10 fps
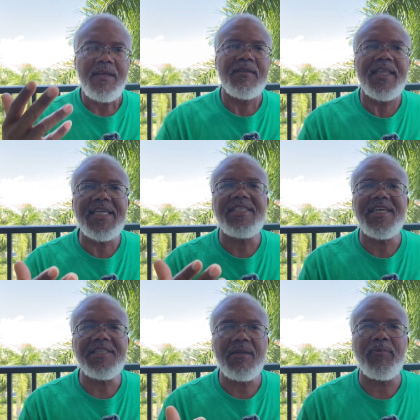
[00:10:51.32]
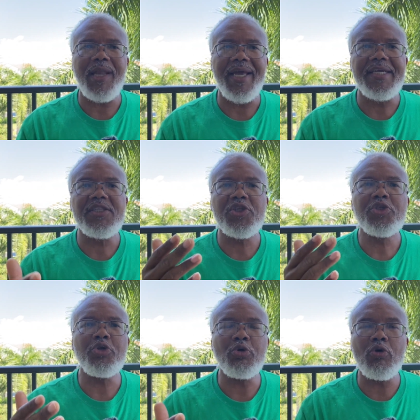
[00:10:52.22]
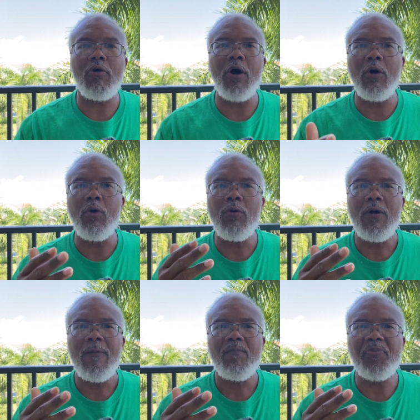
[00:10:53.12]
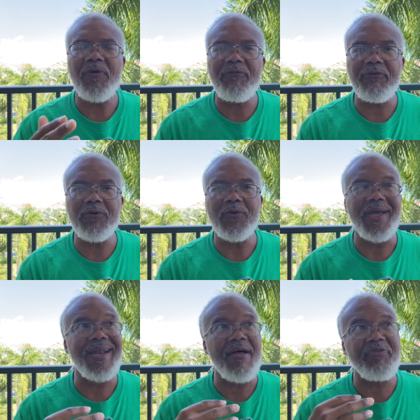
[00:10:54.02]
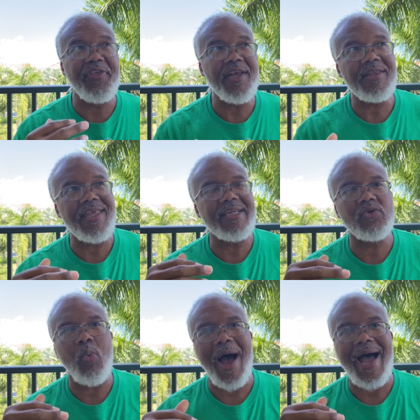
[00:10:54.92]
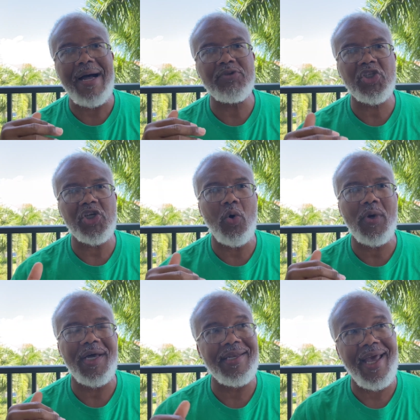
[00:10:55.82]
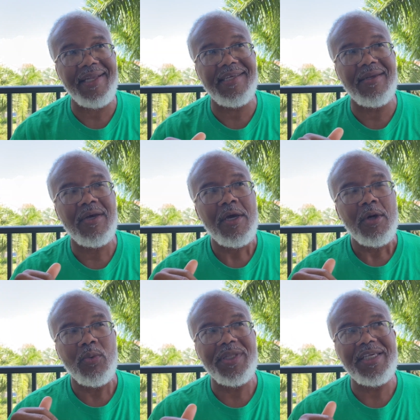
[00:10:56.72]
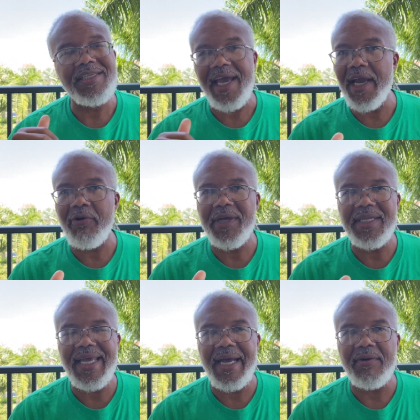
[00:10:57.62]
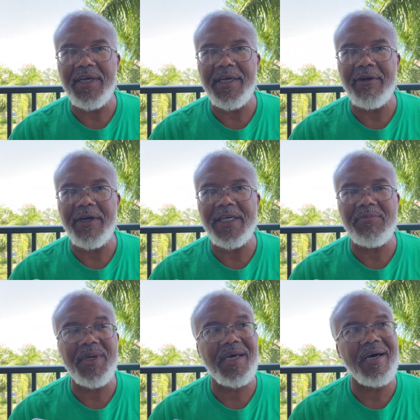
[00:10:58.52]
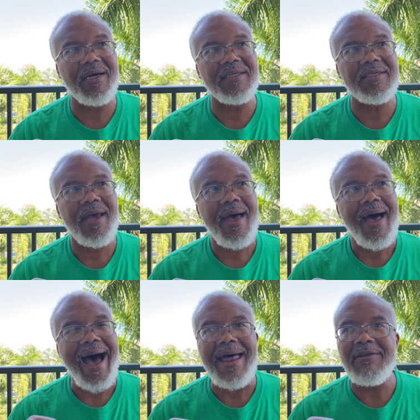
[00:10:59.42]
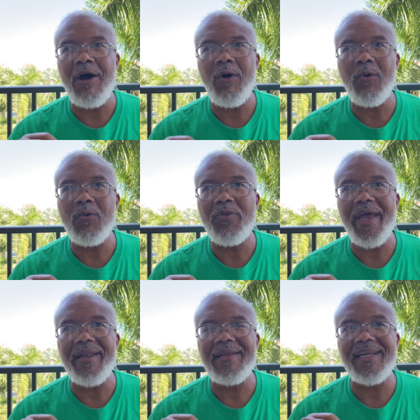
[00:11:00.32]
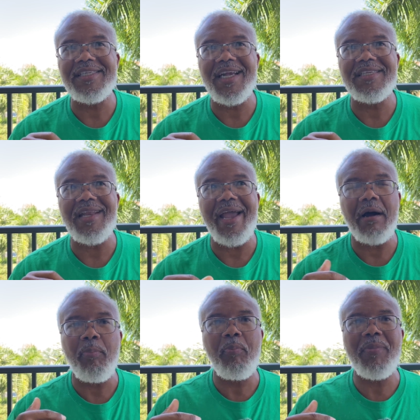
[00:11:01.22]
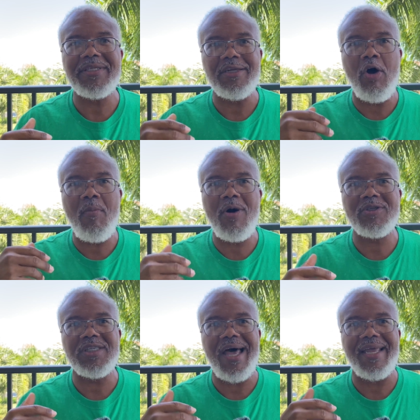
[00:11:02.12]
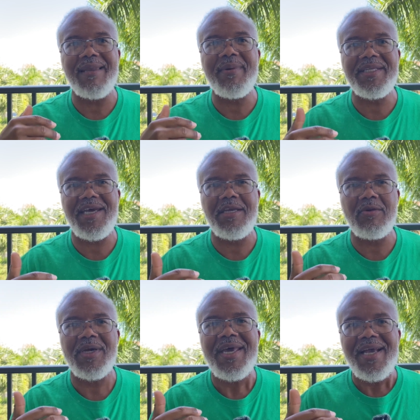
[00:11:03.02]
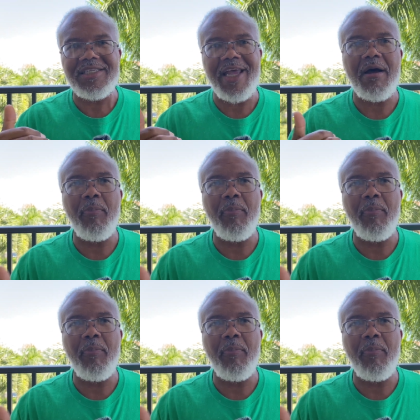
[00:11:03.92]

this is the place to grow the fruit. And I think that's why I'm so connected with this area down here is because I know that it's, it's like a, it's almost like, let me tell you, it's like a